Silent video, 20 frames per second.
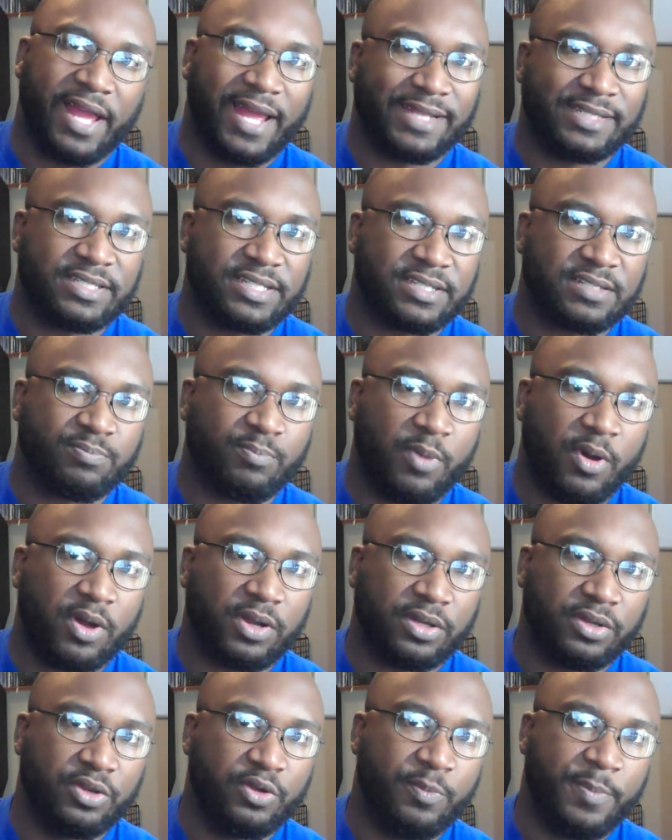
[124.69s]
I had just
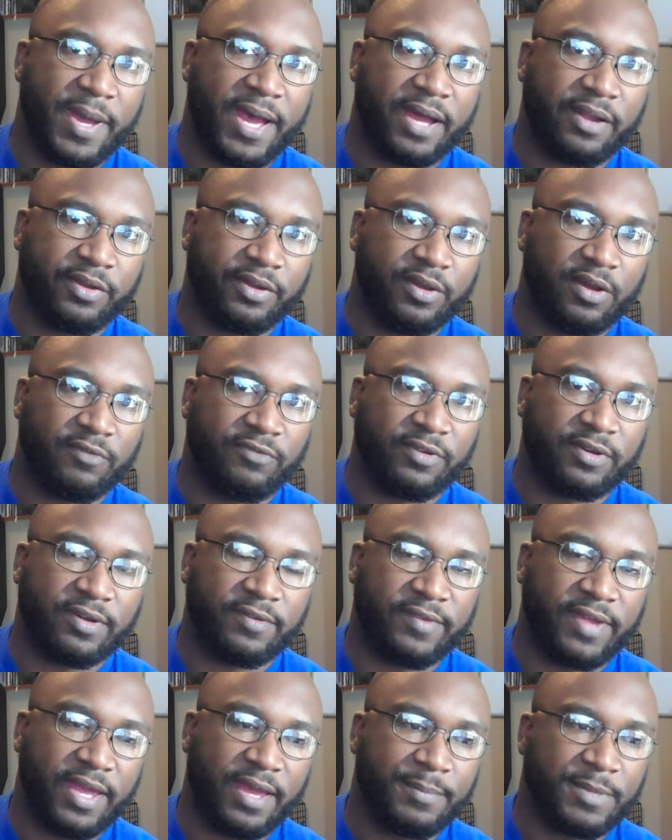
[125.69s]
bought a new battery off
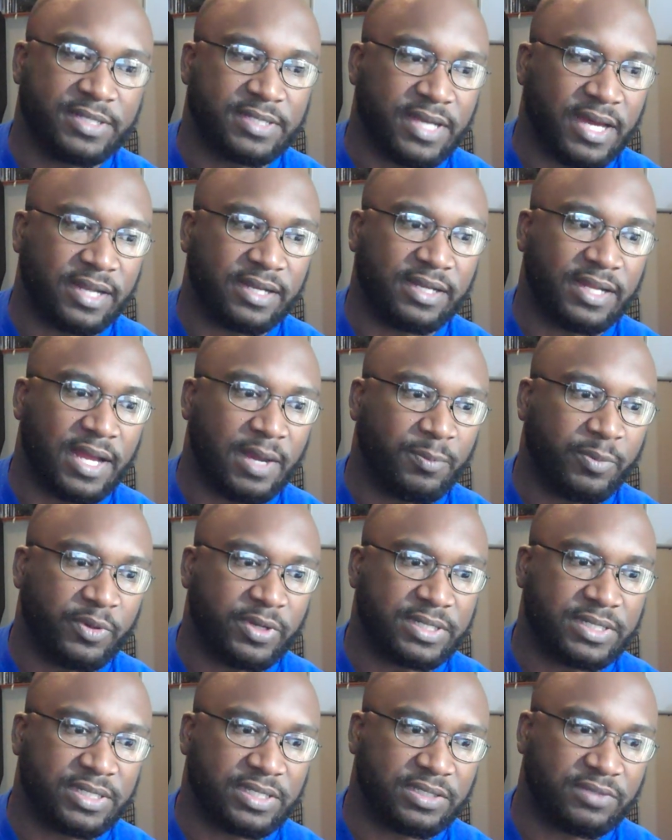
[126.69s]
of Amazon, a
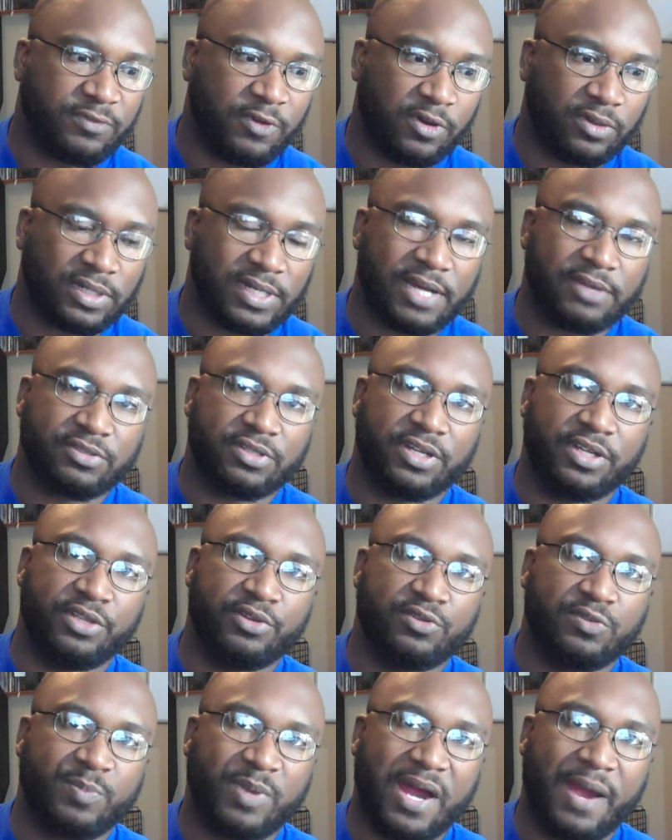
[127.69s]
9.6 volt, that I was going to
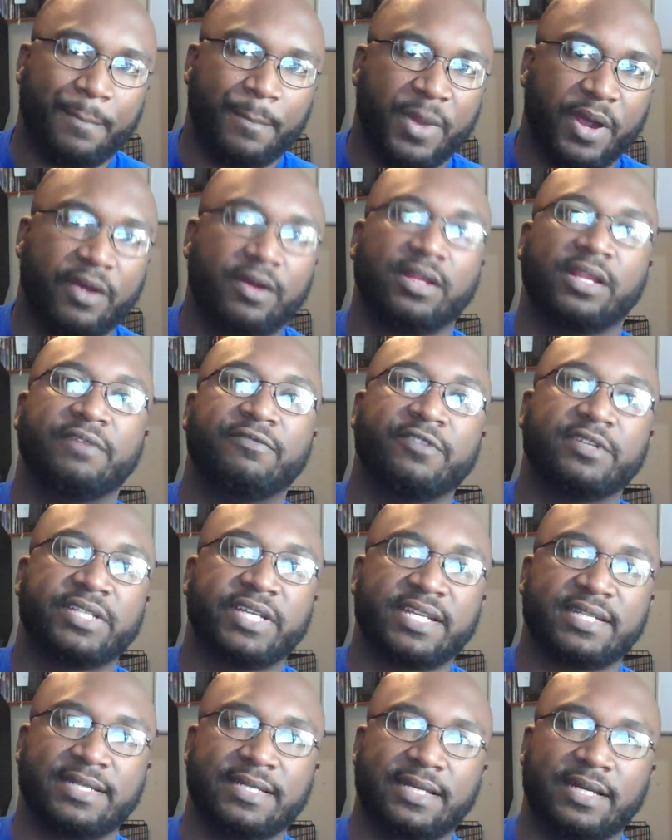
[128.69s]
use primarily for
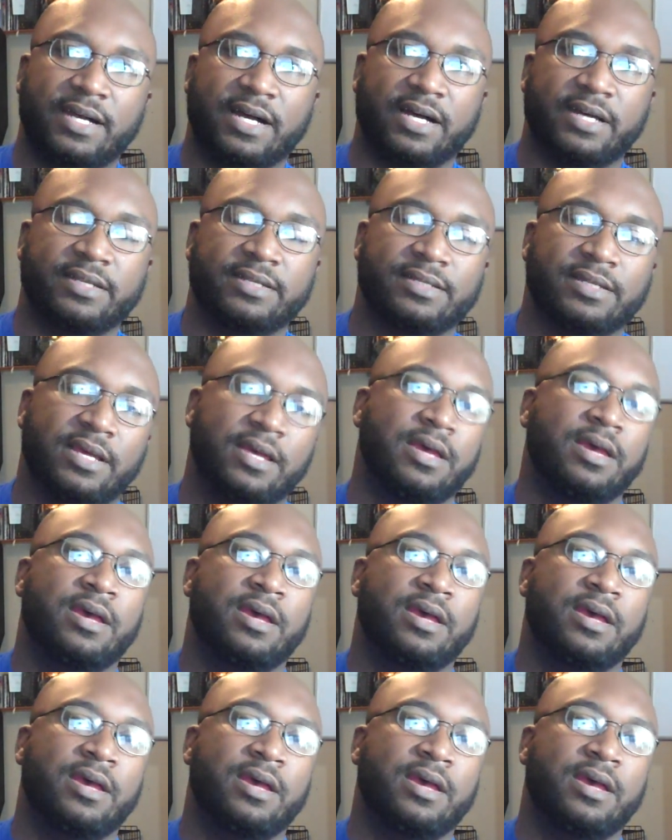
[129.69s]
testing guns.